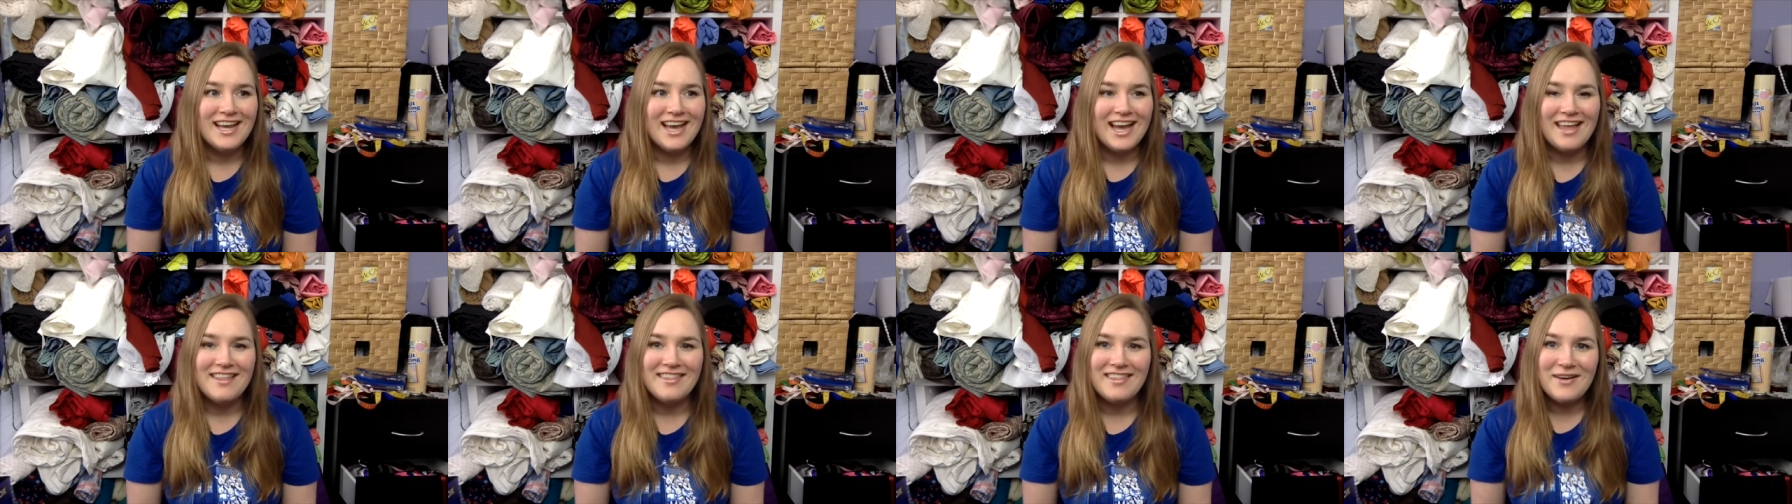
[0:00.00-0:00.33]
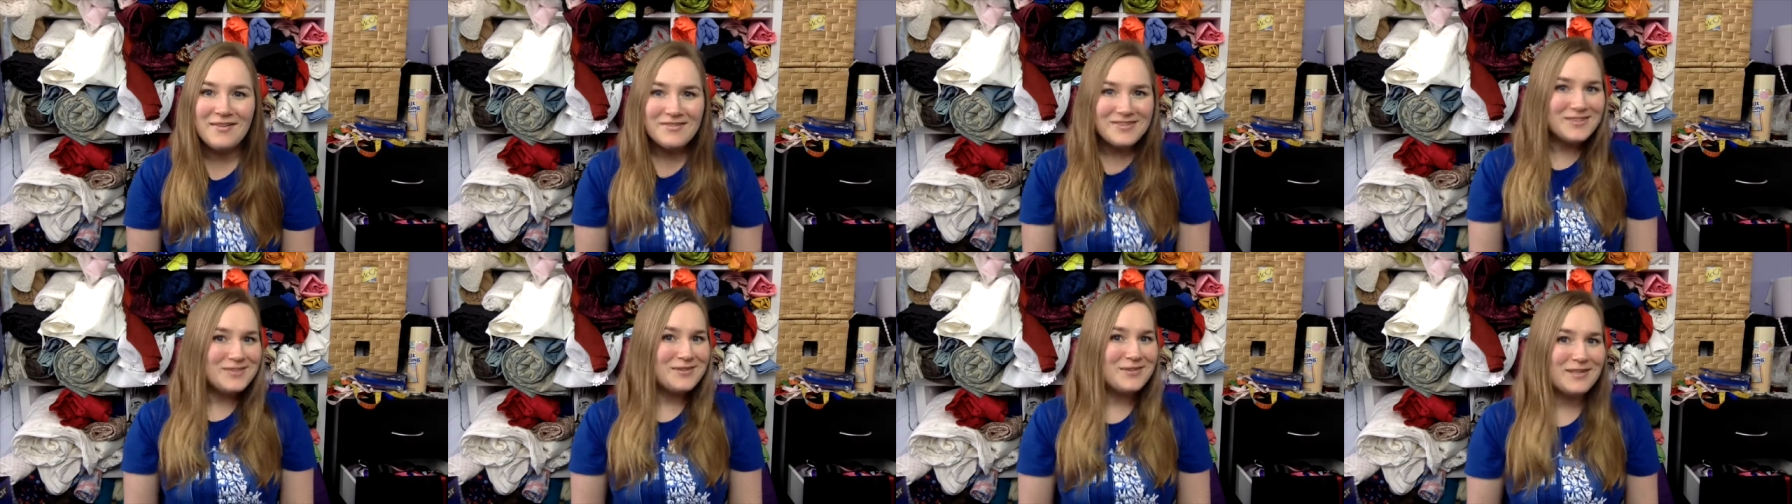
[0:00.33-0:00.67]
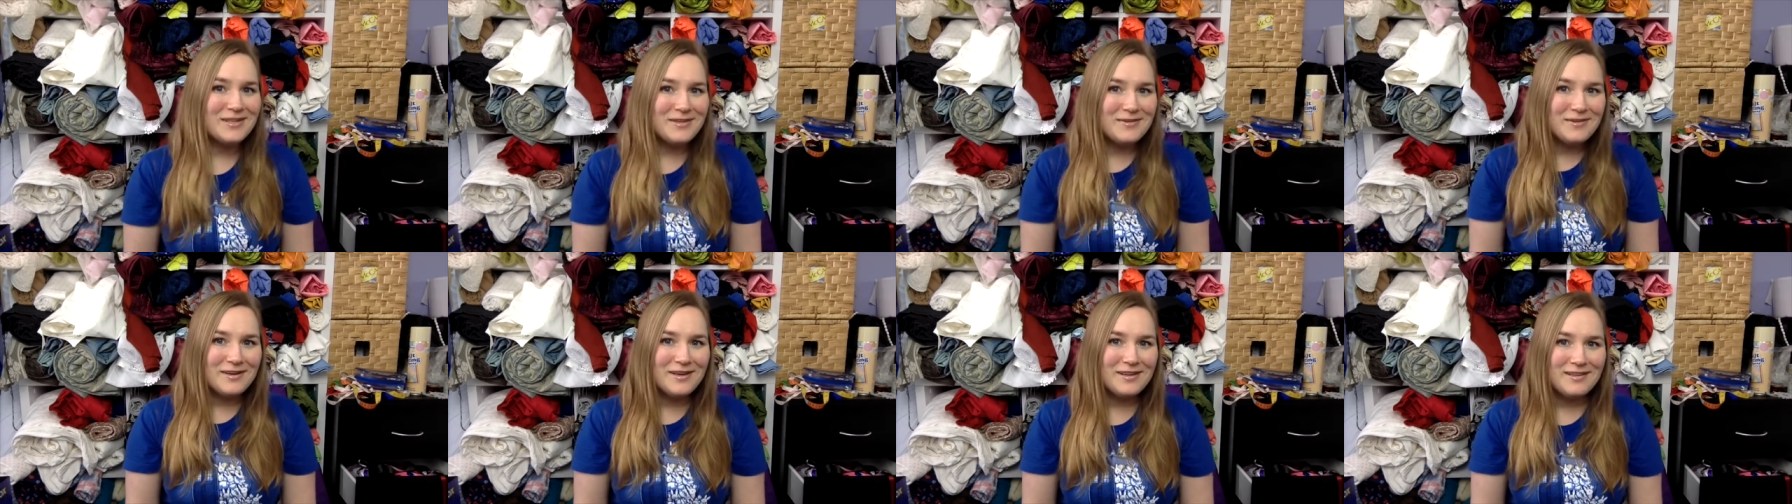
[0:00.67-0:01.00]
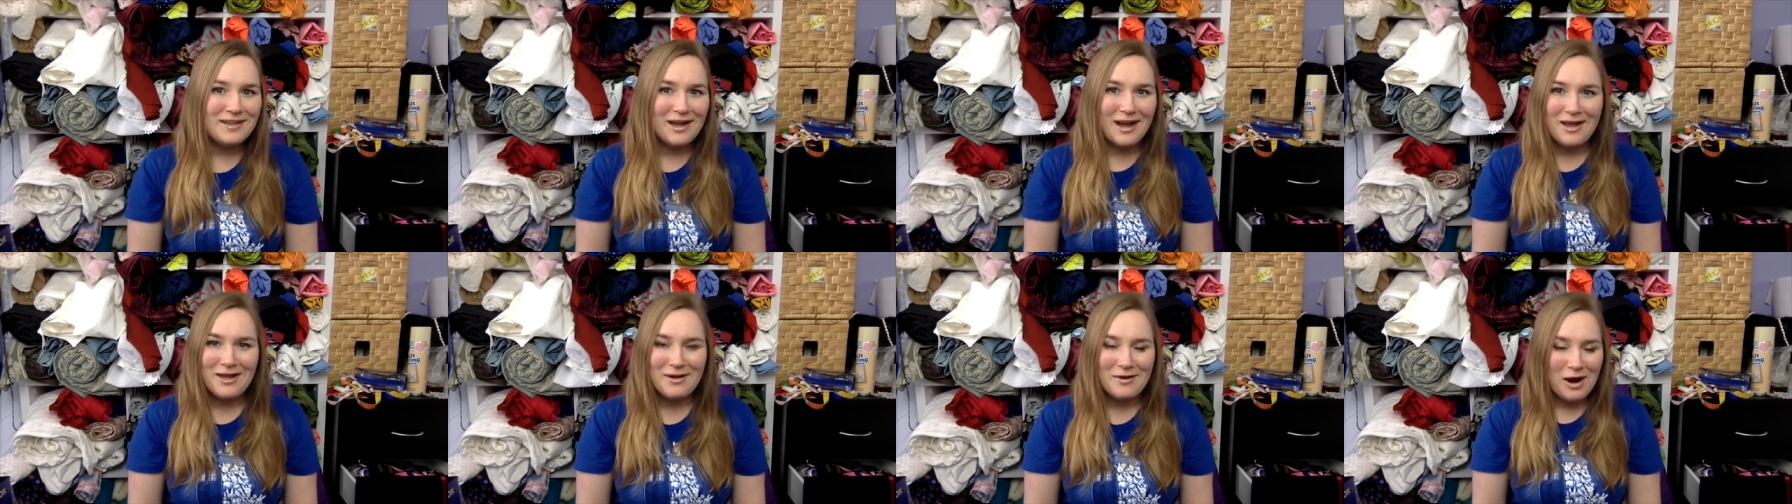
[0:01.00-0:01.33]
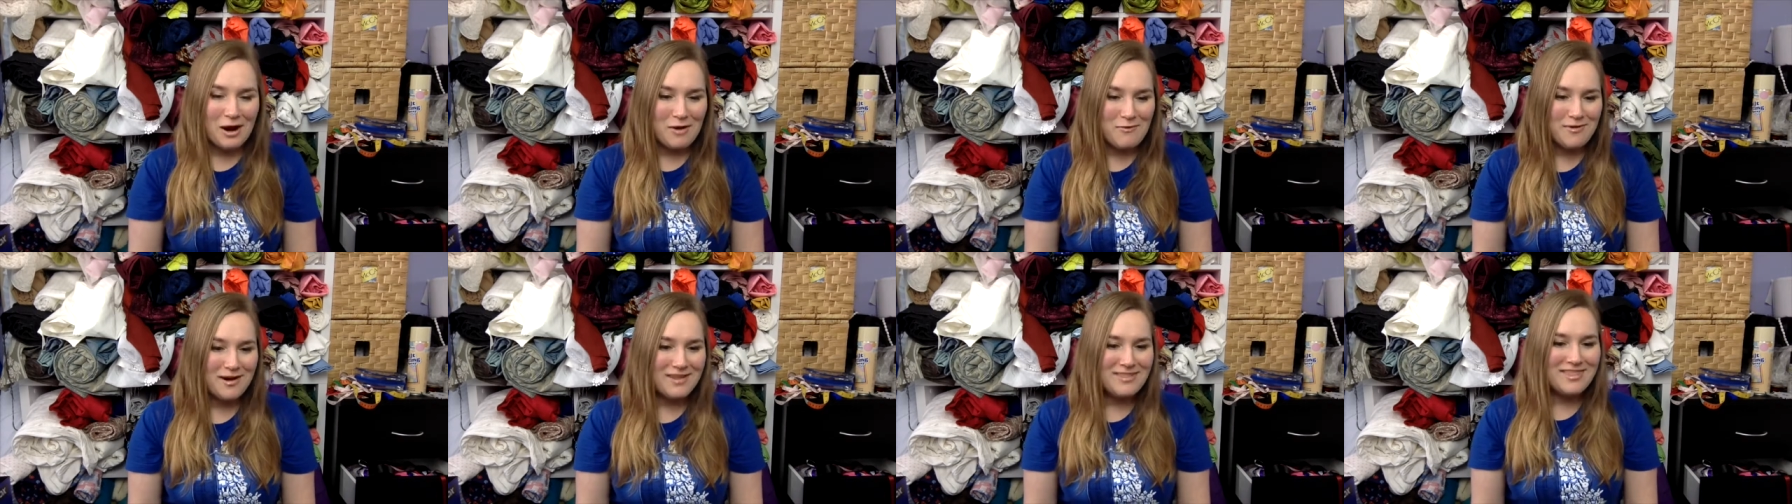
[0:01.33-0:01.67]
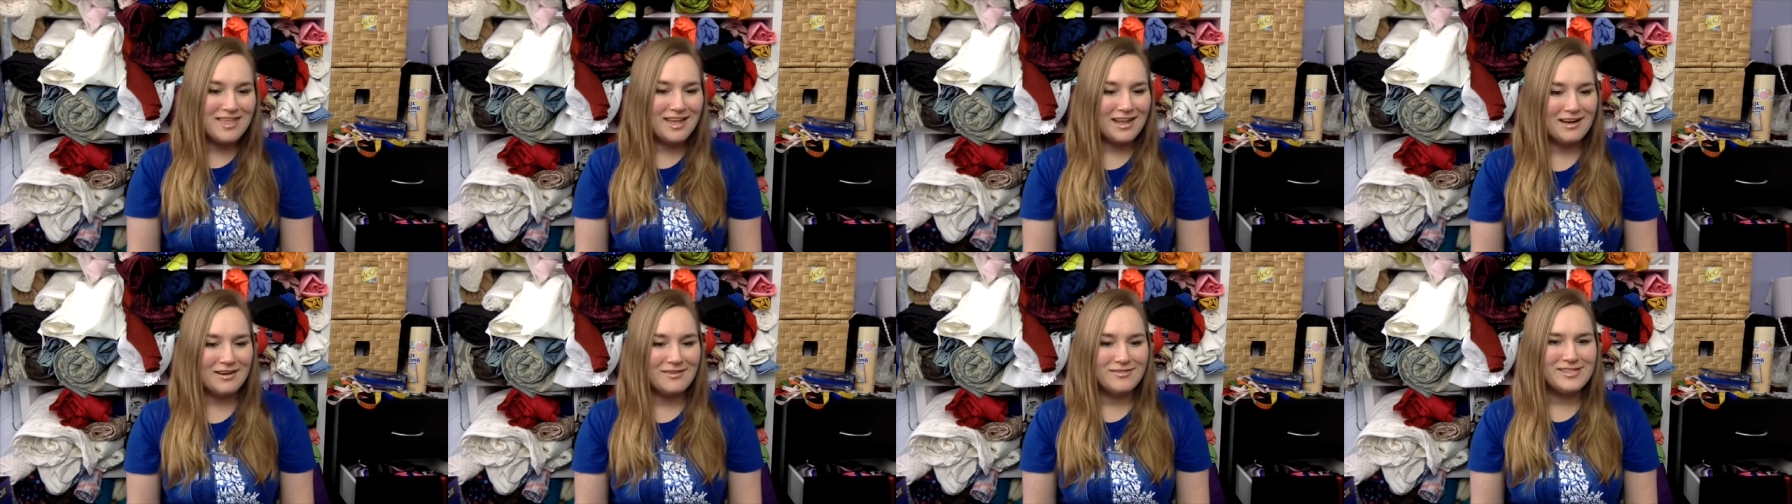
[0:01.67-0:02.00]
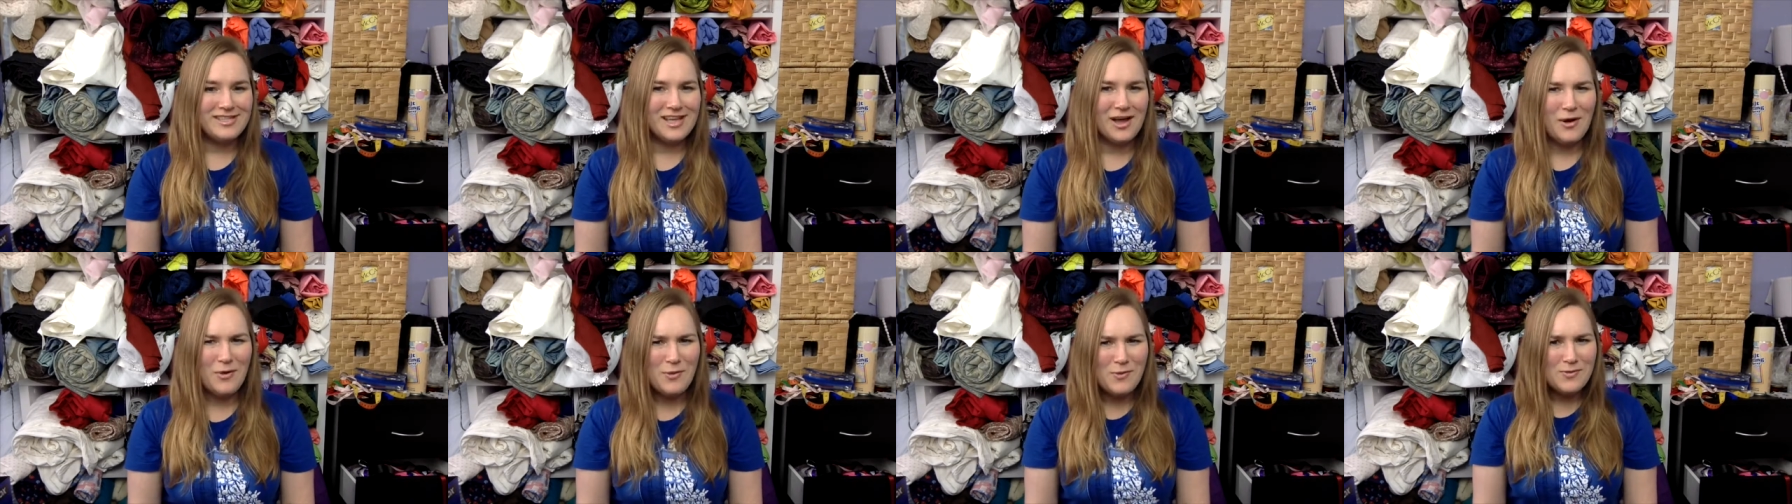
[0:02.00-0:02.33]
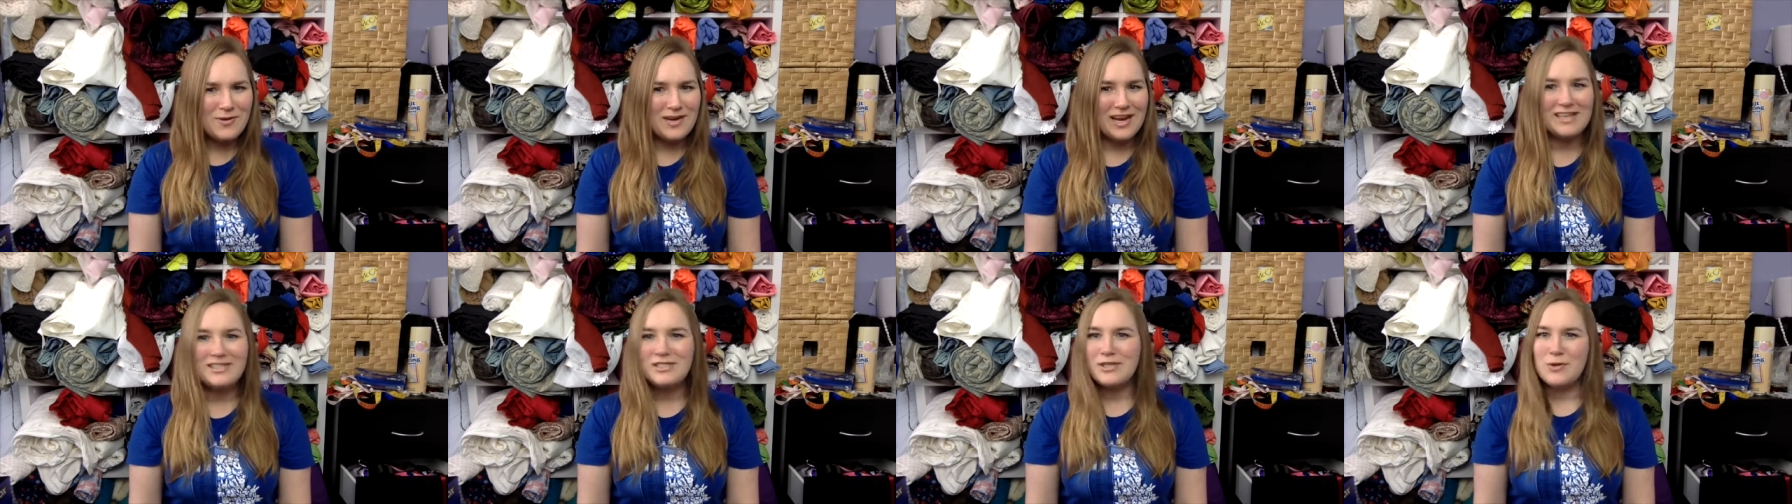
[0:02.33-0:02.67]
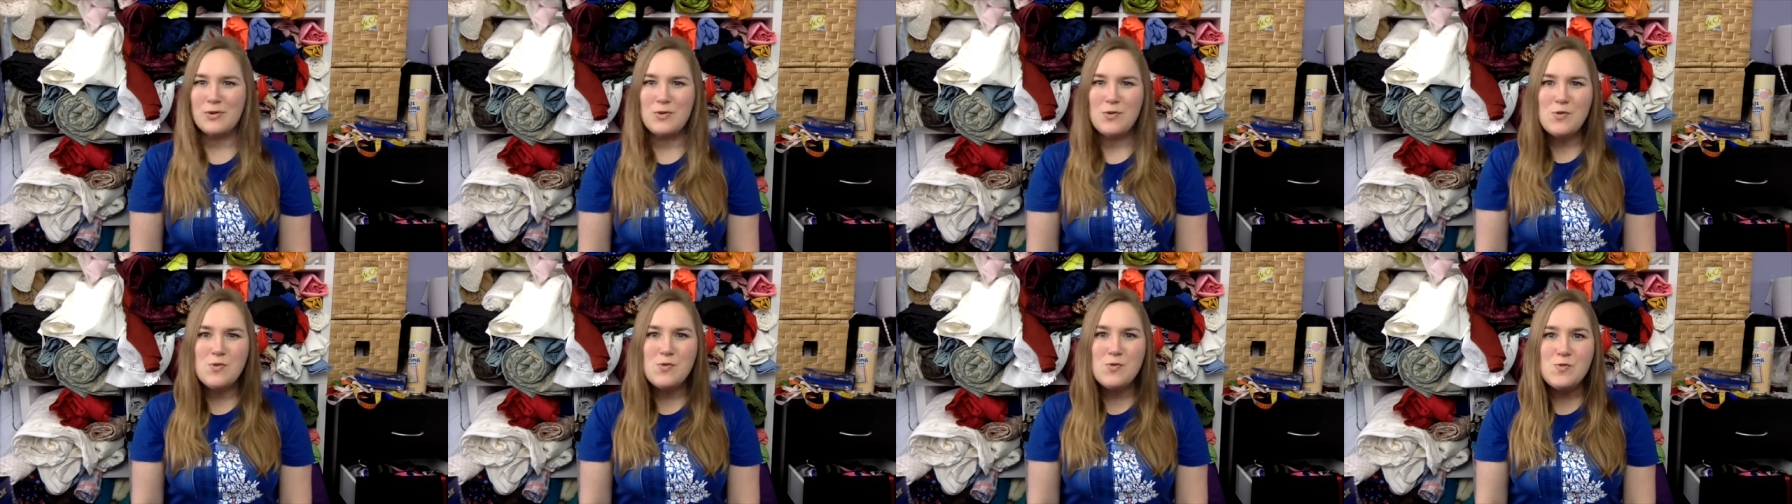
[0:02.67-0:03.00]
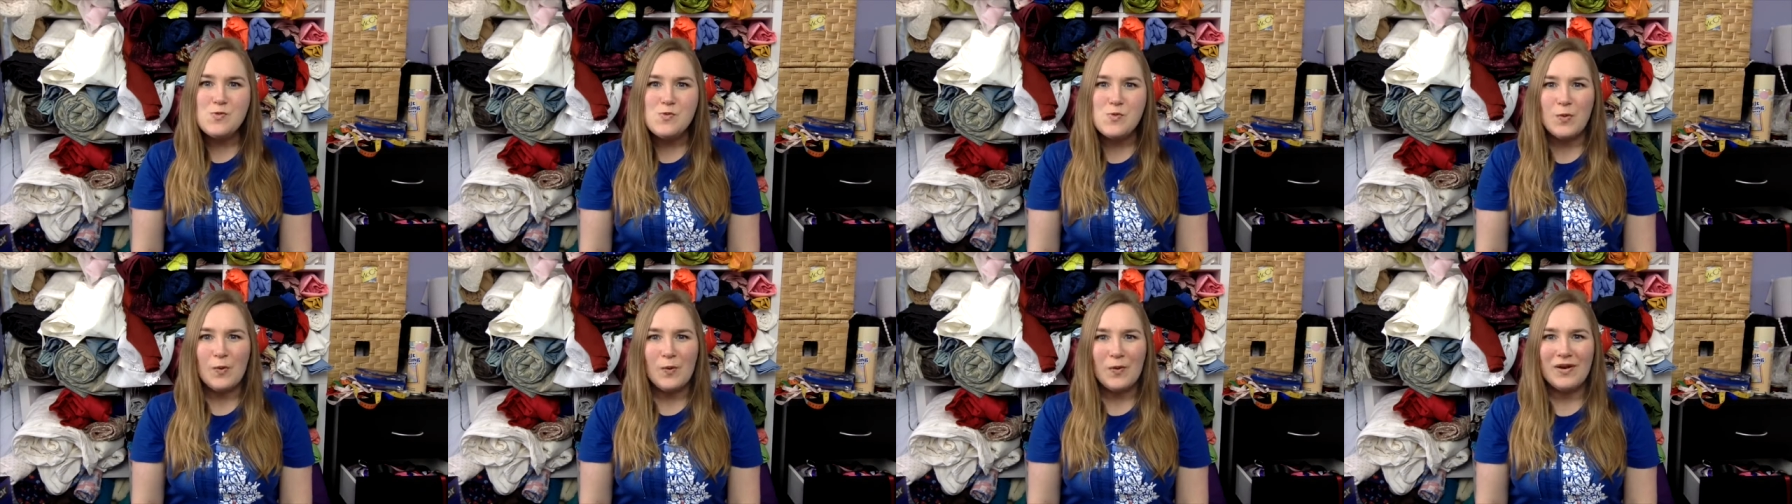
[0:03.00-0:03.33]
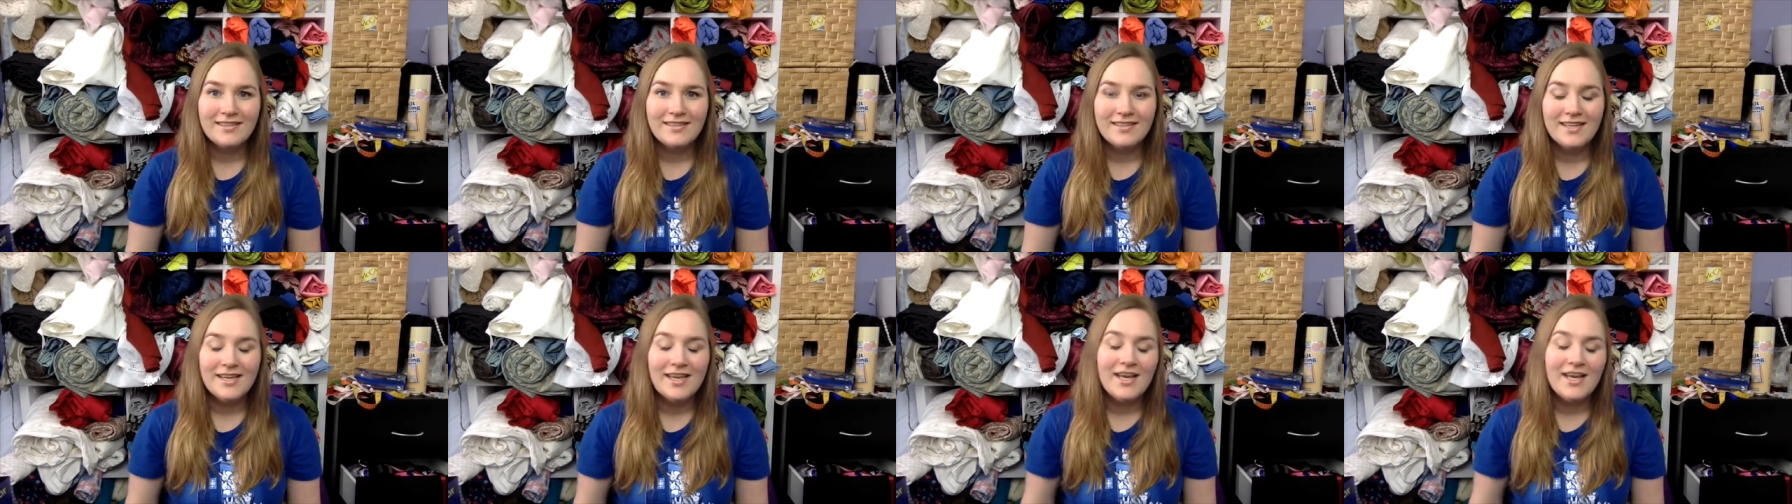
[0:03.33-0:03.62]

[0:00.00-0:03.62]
And that was really, I, I read that and I was like, oh, that's cool.